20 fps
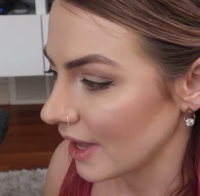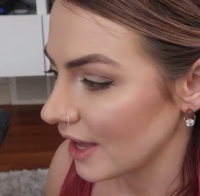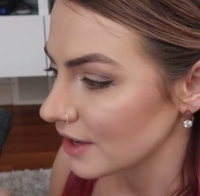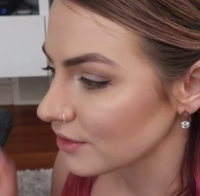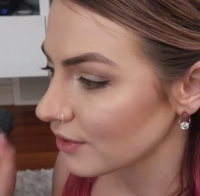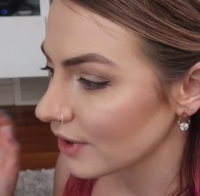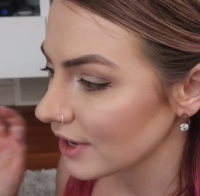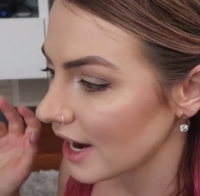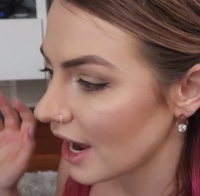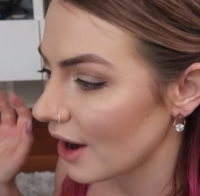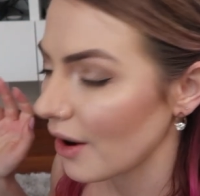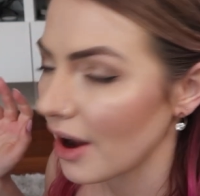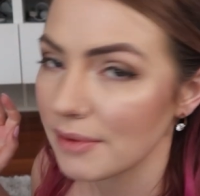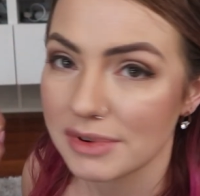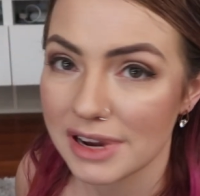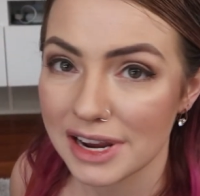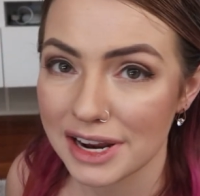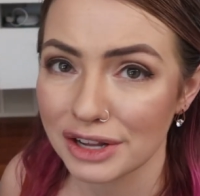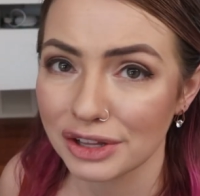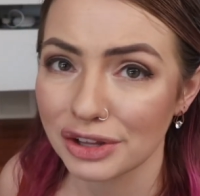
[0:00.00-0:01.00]
So right now I'm
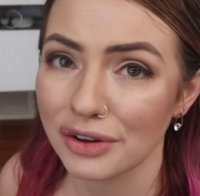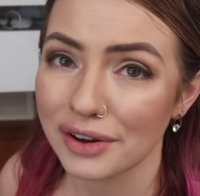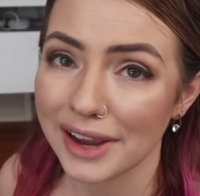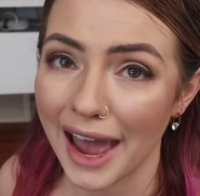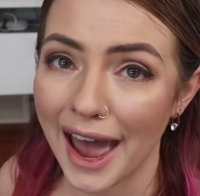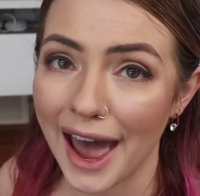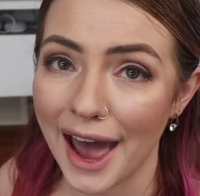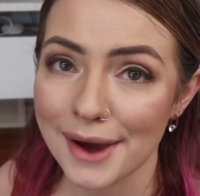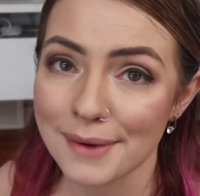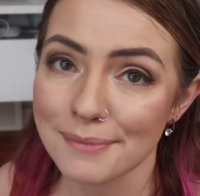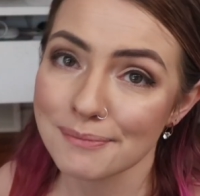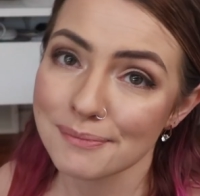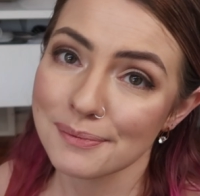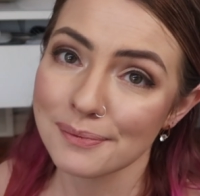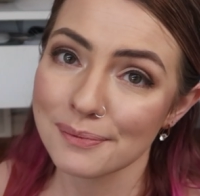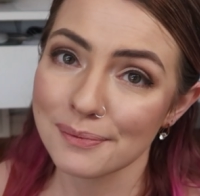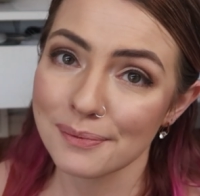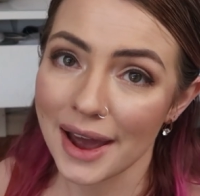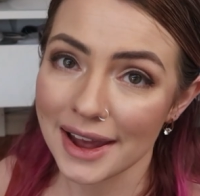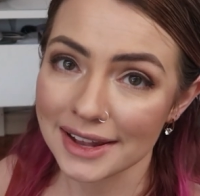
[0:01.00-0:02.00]
taking a look at
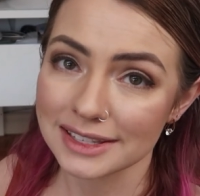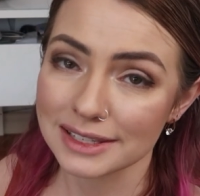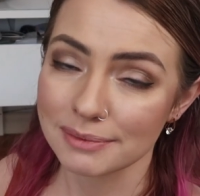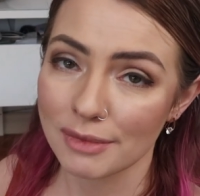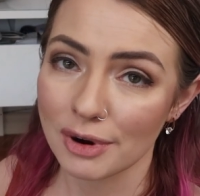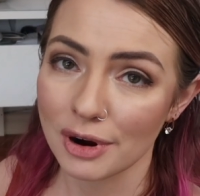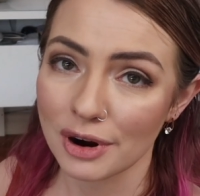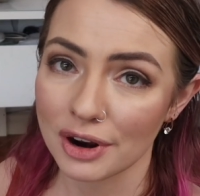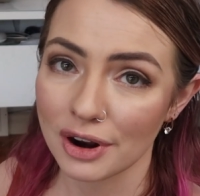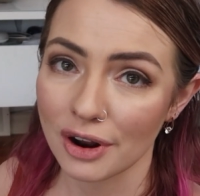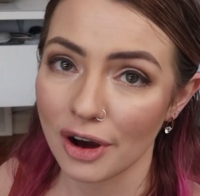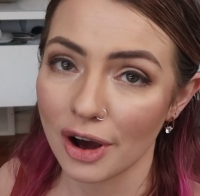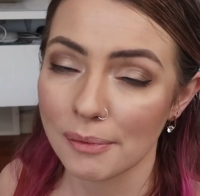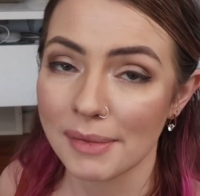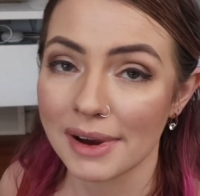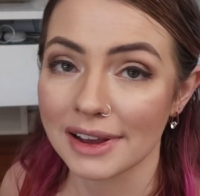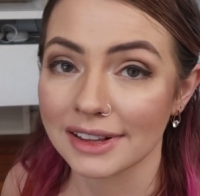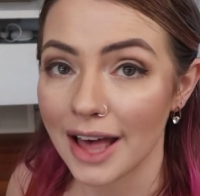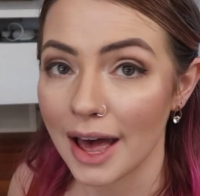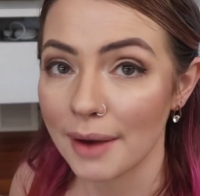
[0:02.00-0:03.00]
PetSmart on
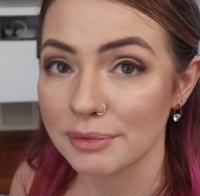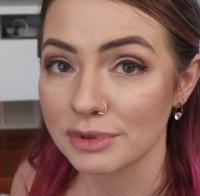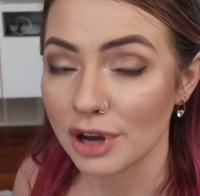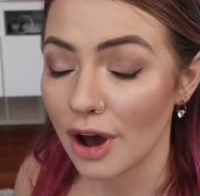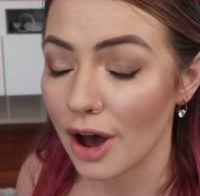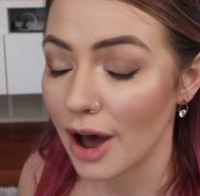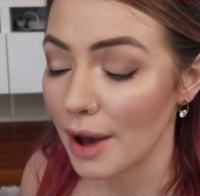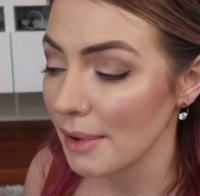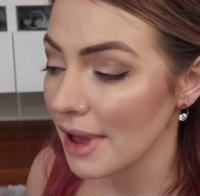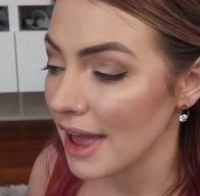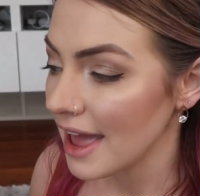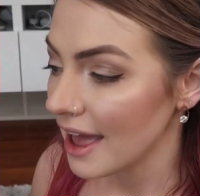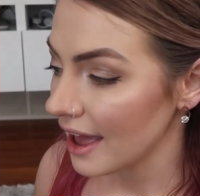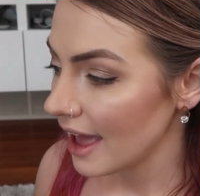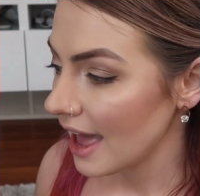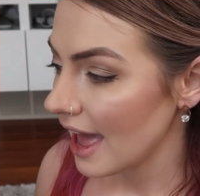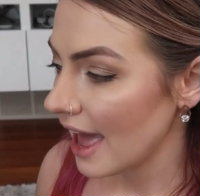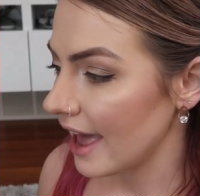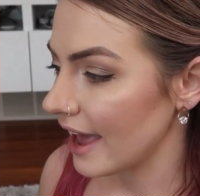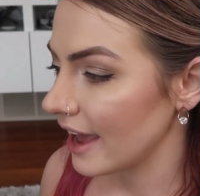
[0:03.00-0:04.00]
my laptop,
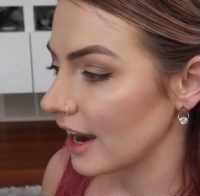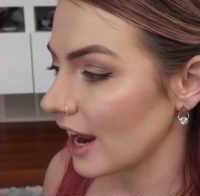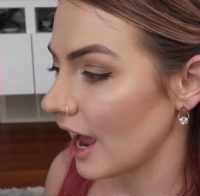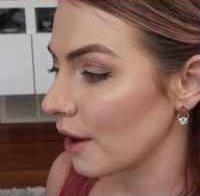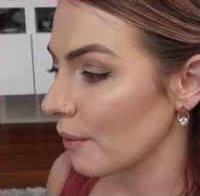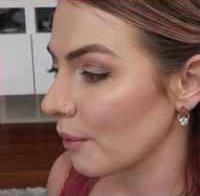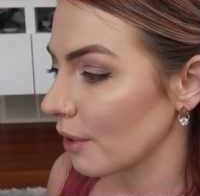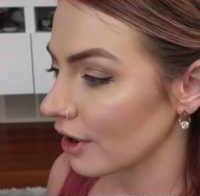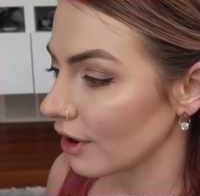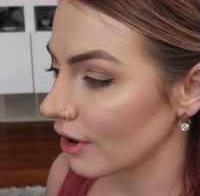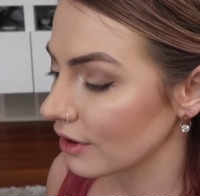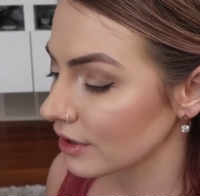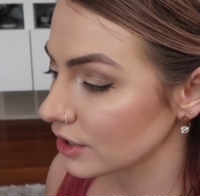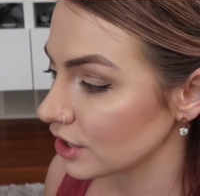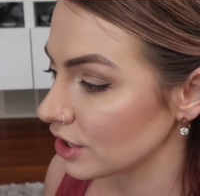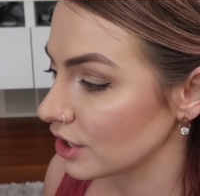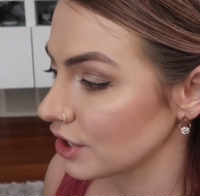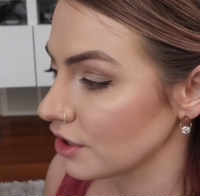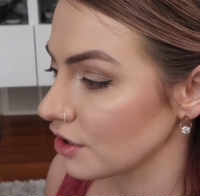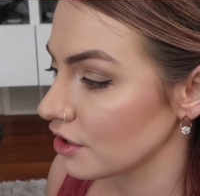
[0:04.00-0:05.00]
and I went on
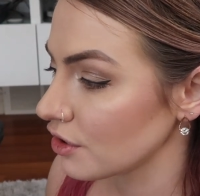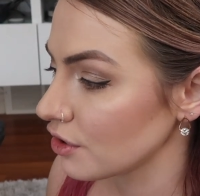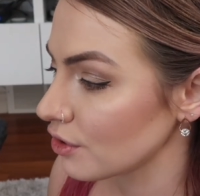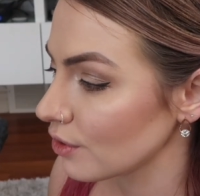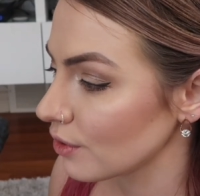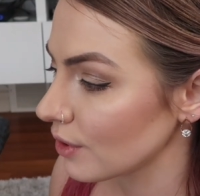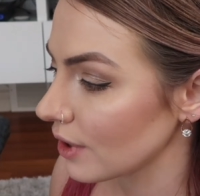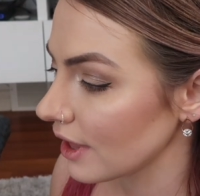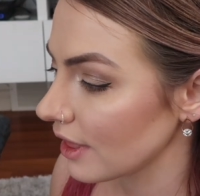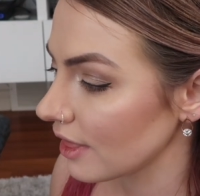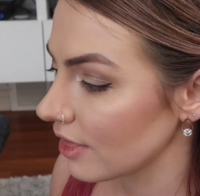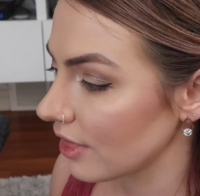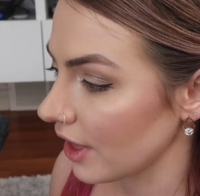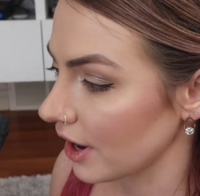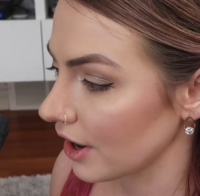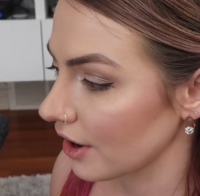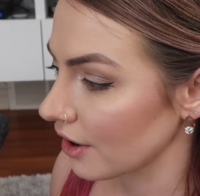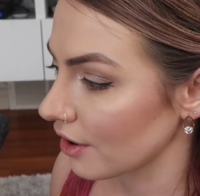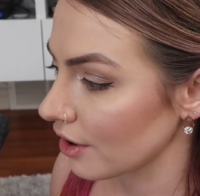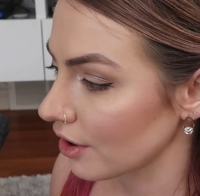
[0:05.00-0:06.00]
to
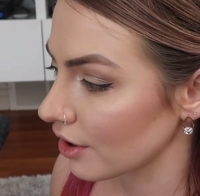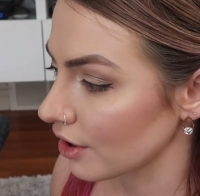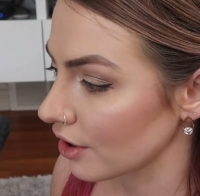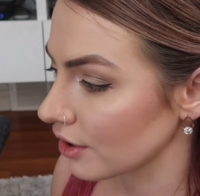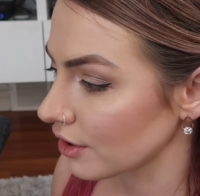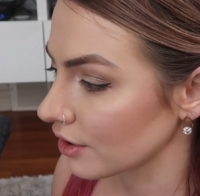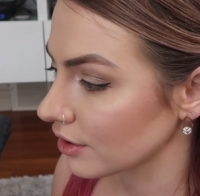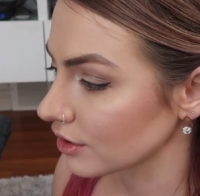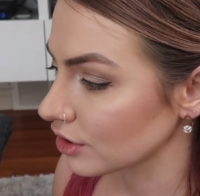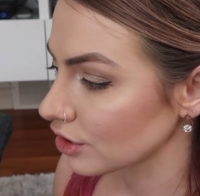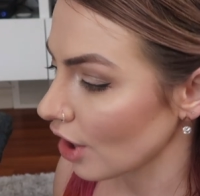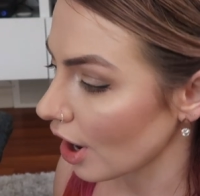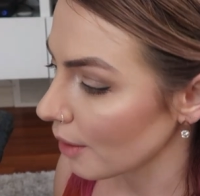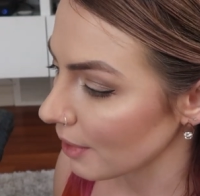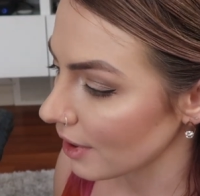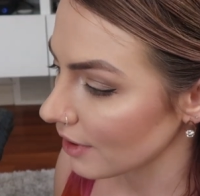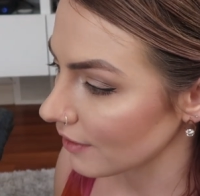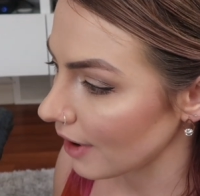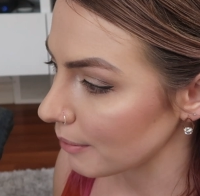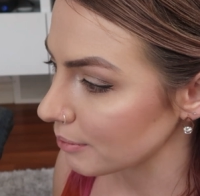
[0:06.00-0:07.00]
their Shop
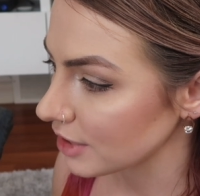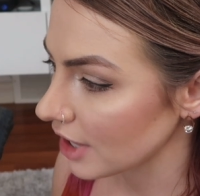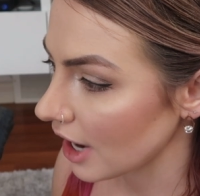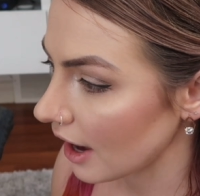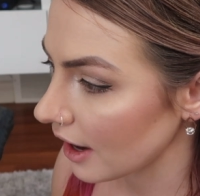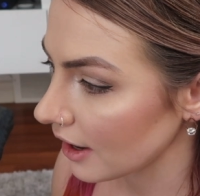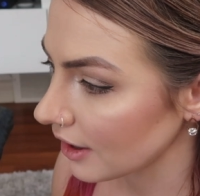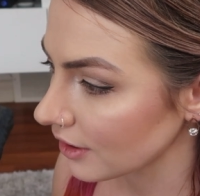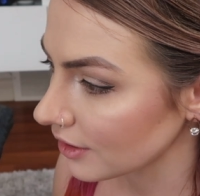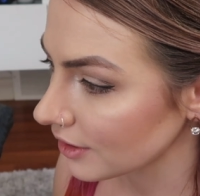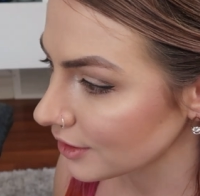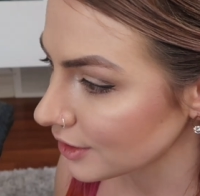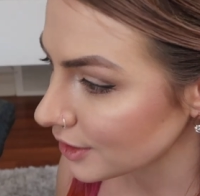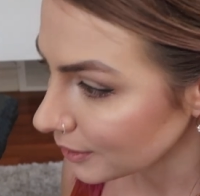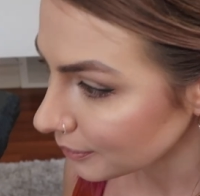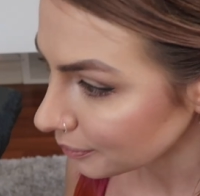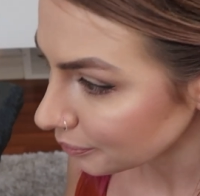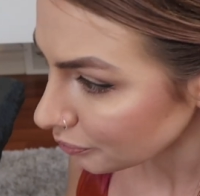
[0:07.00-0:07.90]
by Reptiles,